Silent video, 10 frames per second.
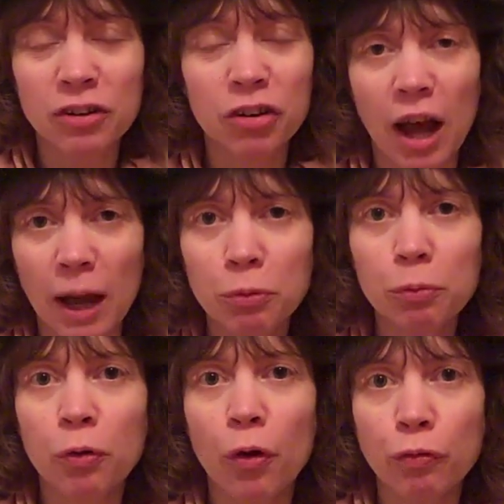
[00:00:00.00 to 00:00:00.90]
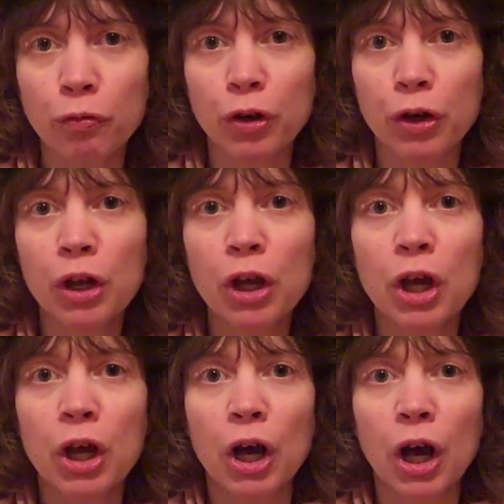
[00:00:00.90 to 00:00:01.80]
I took ibuprofen,
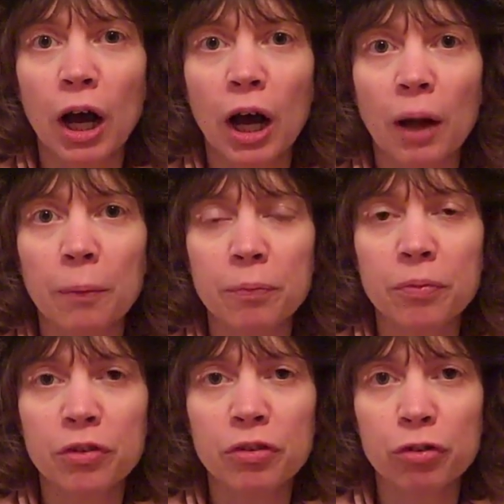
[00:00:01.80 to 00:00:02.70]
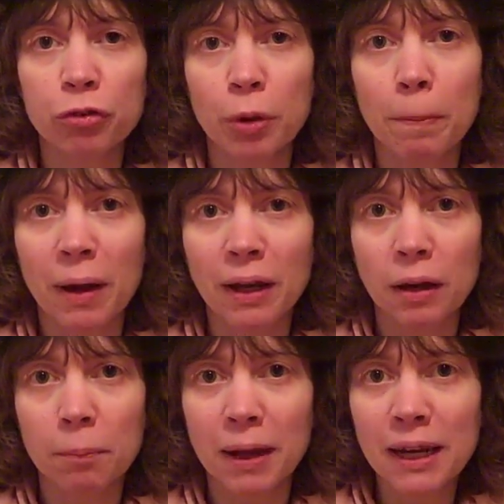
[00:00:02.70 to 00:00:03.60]
the surgery
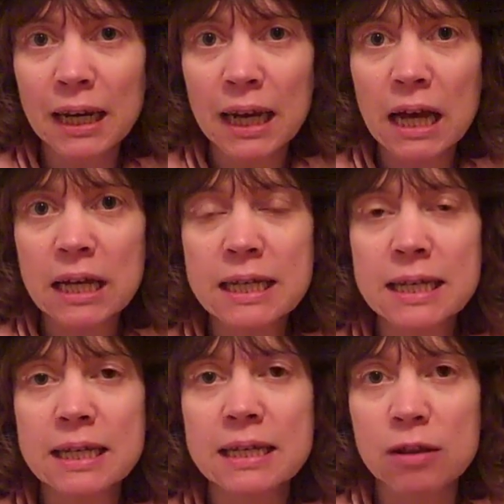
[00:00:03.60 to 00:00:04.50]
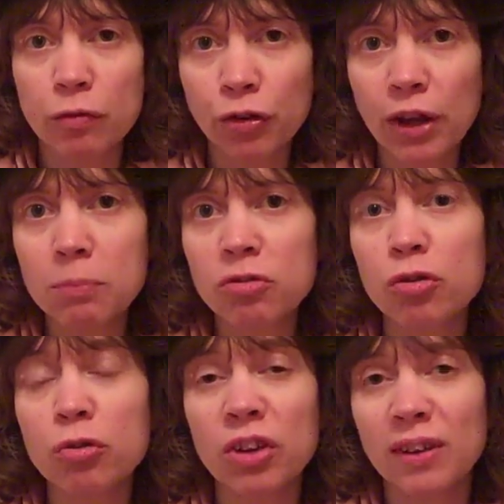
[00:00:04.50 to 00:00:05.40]
Monday night, several times
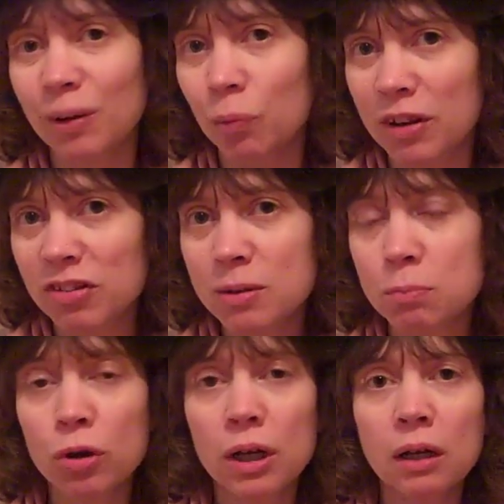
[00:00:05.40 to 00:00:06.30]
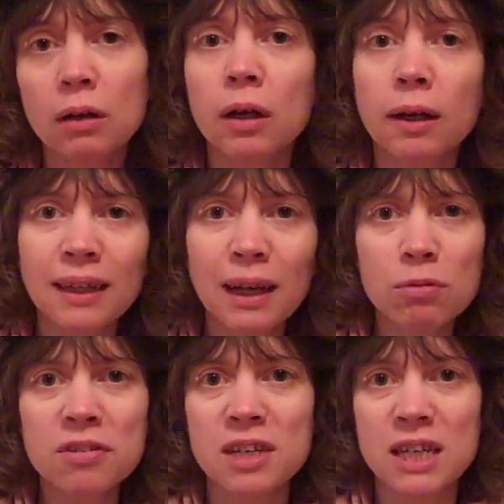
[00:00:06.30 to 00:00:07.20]
Tuesday, and then Wednesday morning. And then I
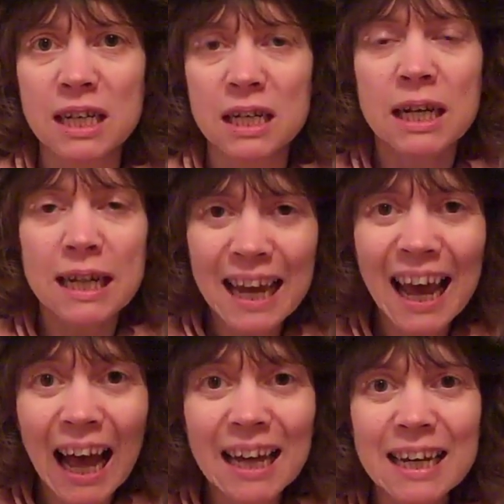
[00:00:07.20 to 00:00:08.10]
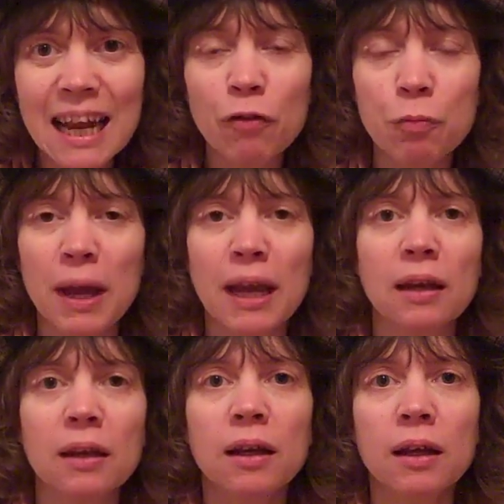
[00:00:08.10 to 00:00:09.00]
was done. Yeah, I did have
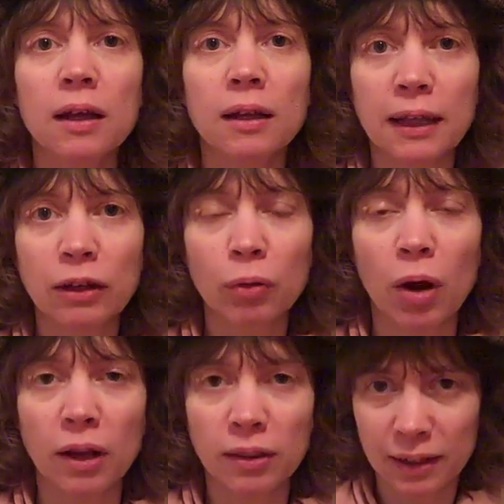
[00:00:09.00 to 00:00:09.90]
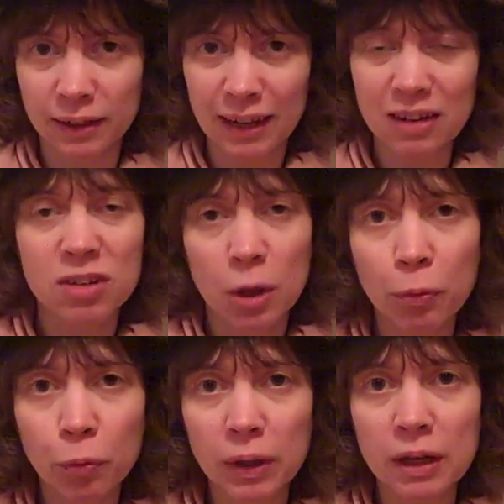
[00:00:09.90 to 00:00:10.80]
pain later on. The next
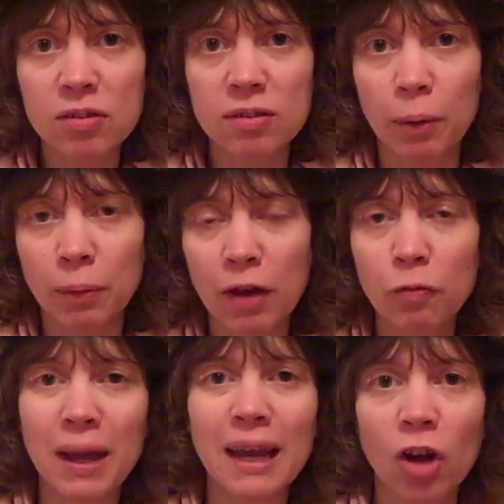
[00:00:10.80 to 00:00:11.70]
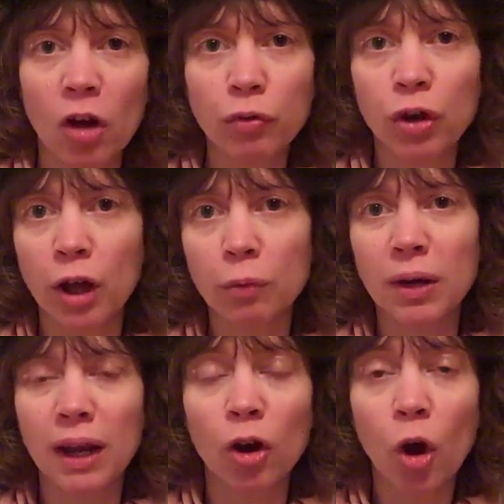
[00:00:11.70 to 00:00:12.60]
couple of weeks, I would have pain off and on
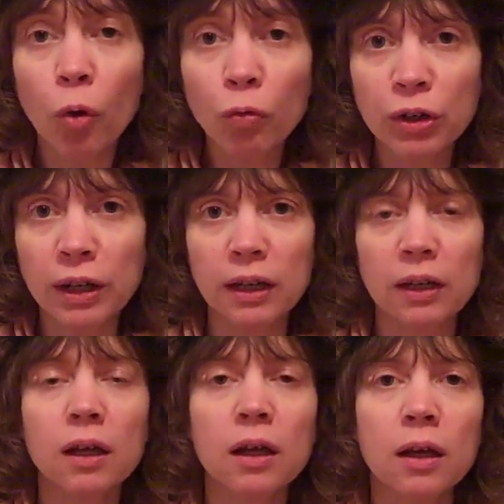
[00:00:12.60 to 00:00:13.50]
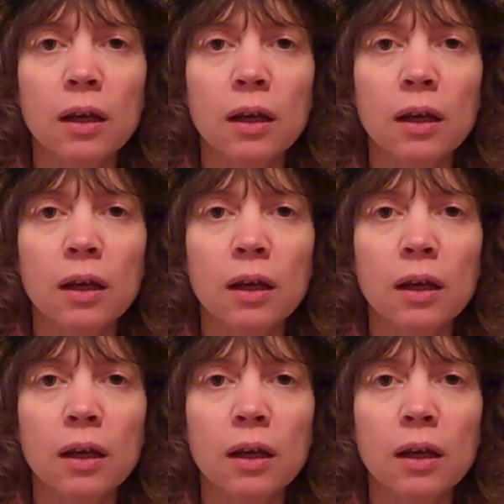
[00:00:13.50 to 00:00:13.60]
when I overdid it.